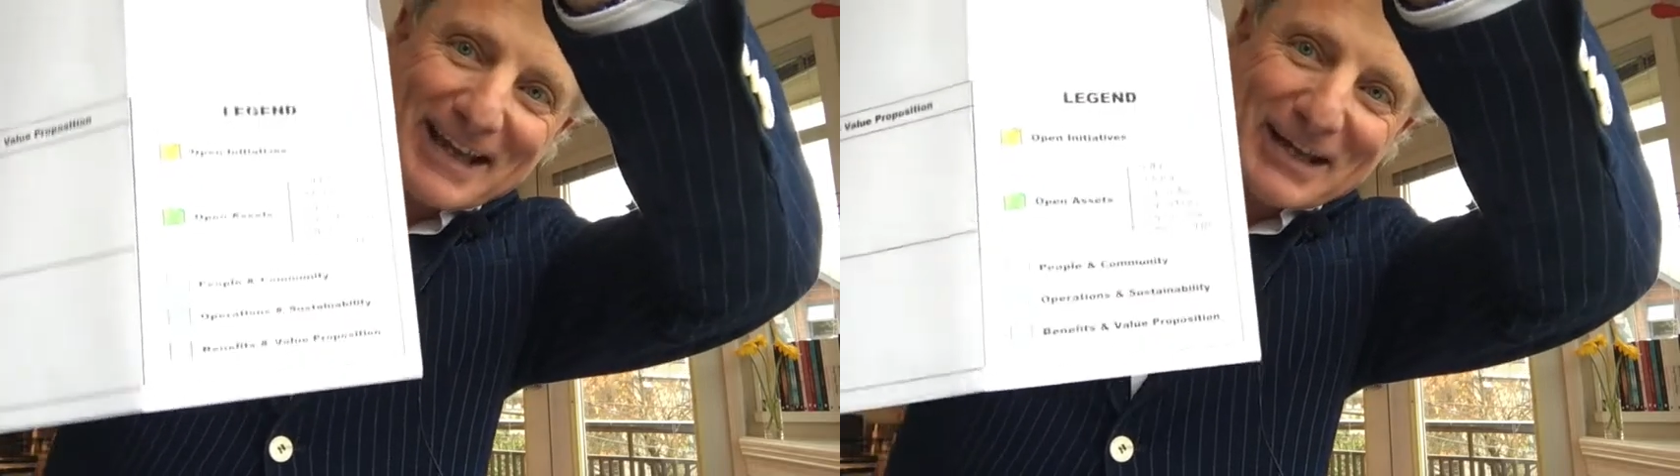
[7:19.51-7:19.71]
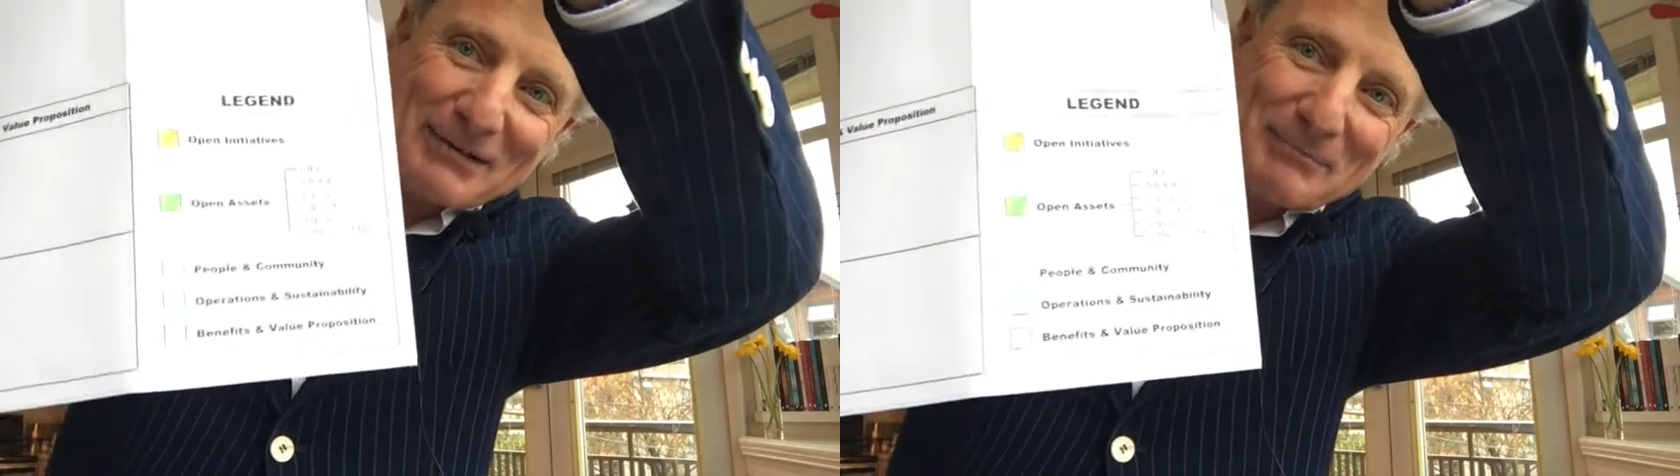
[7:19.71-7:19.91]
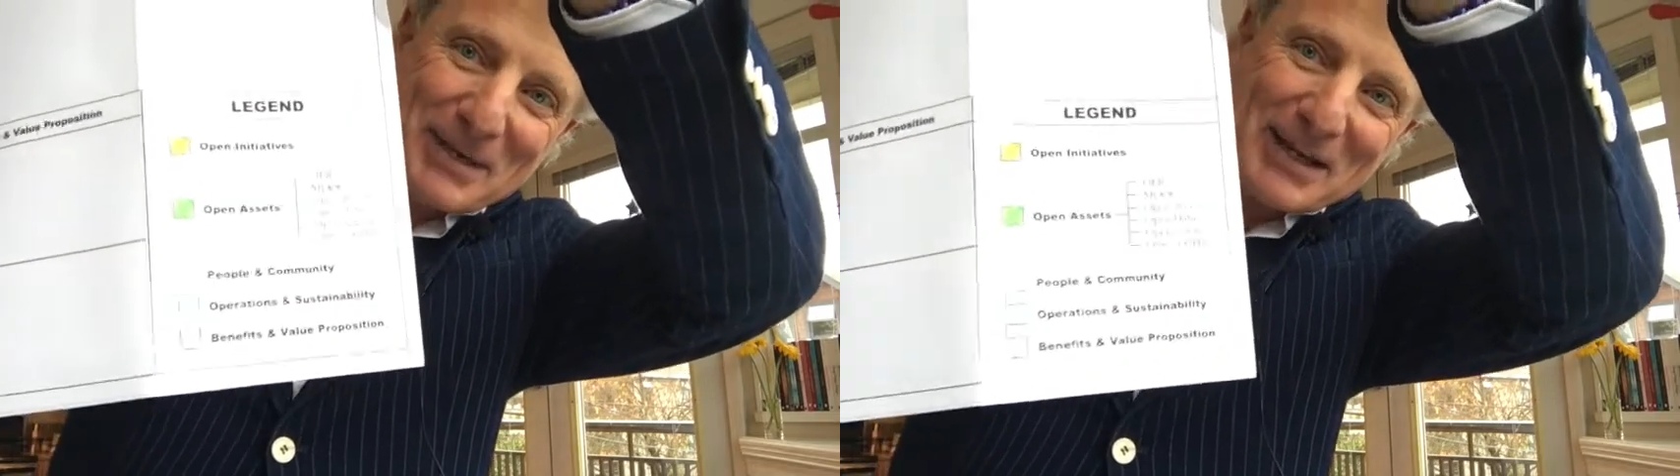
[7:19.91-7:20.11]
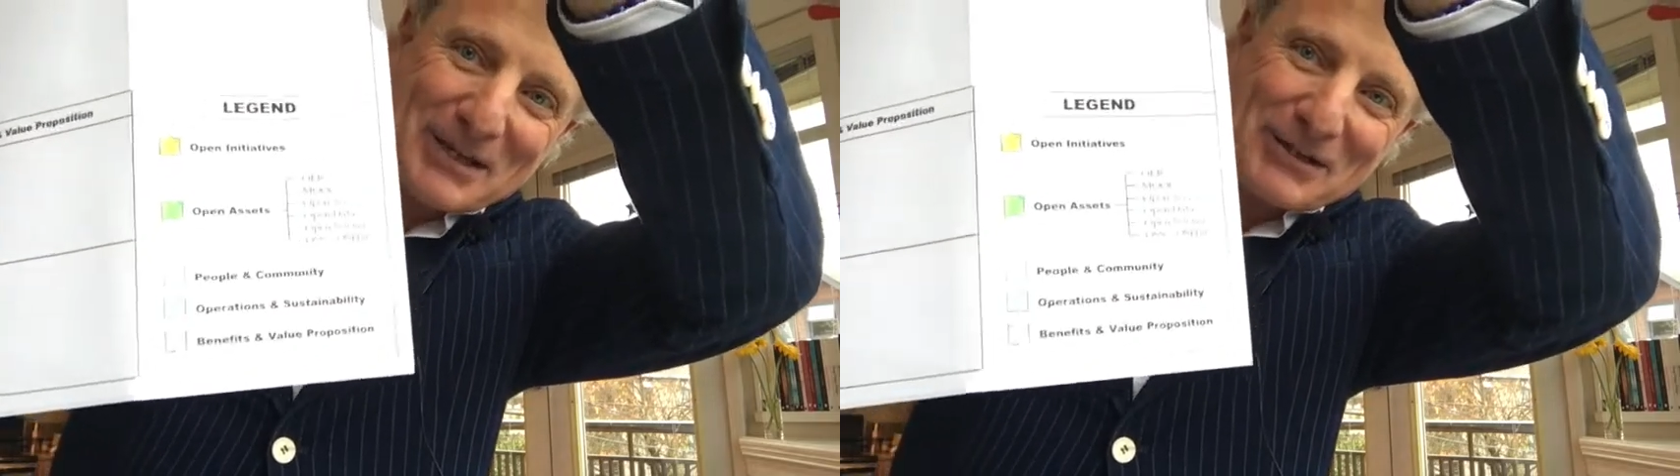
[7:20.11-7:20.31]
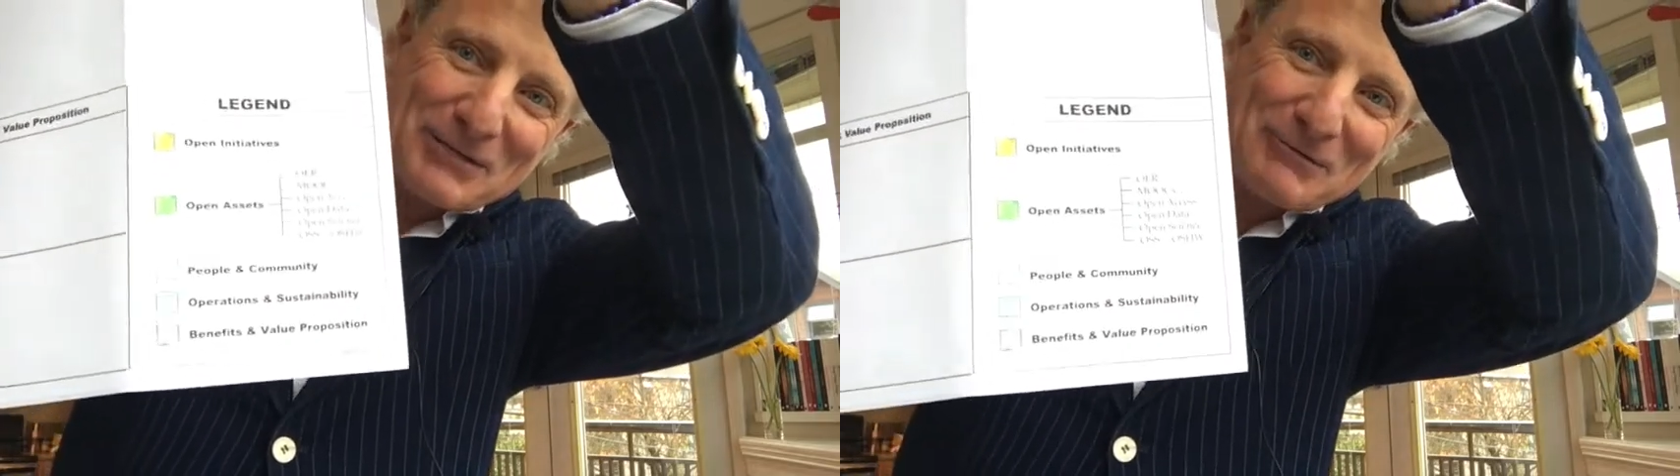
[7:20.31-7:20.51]
and
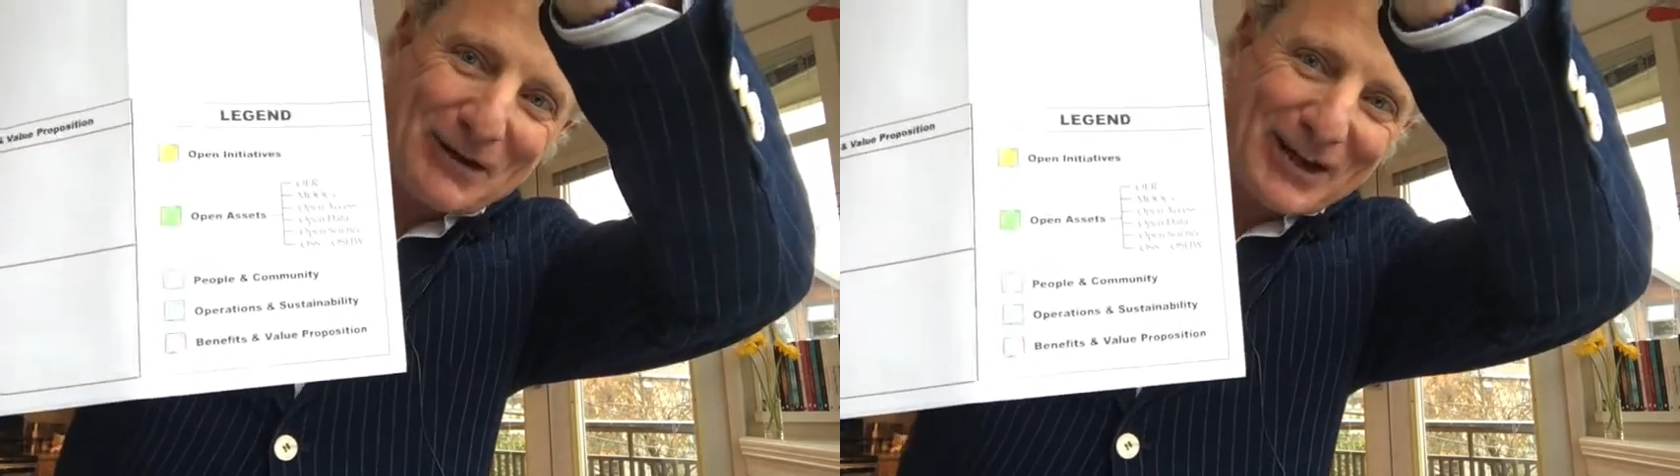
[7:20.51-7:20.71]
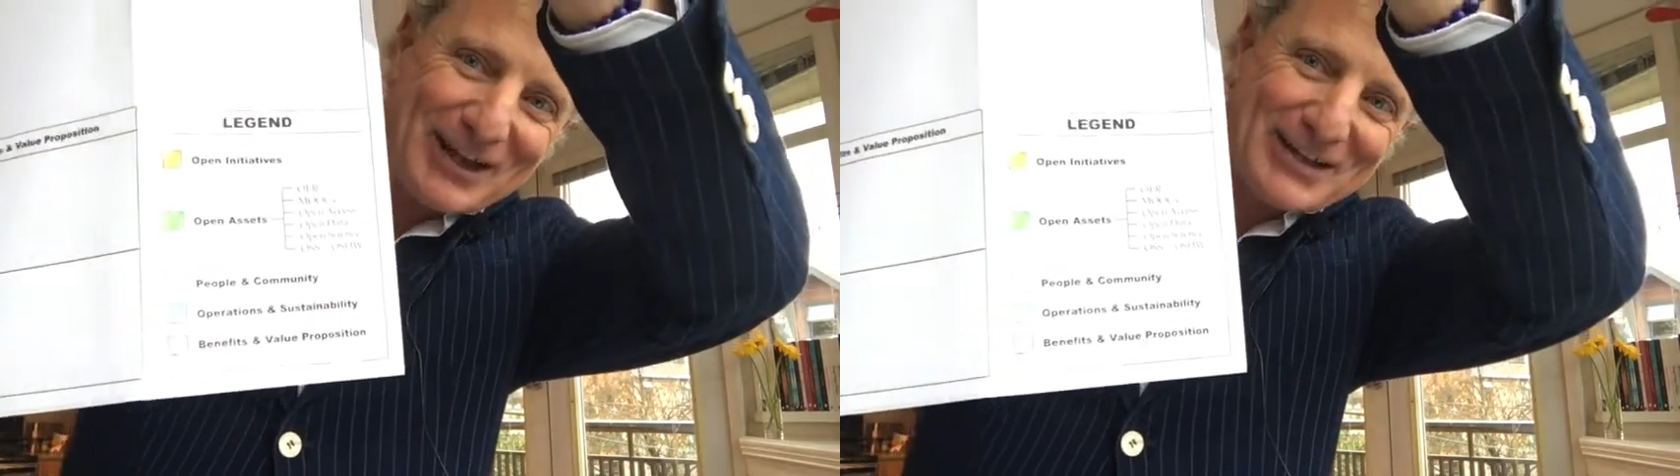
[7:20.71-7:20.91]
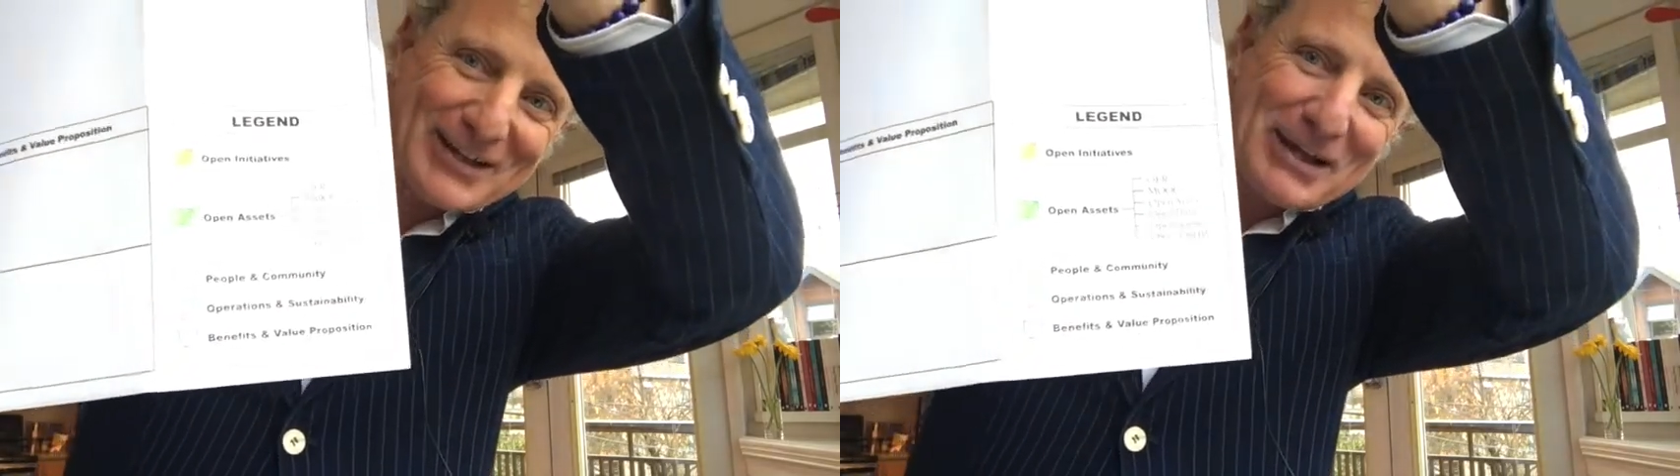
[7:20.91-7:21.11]
pinkish red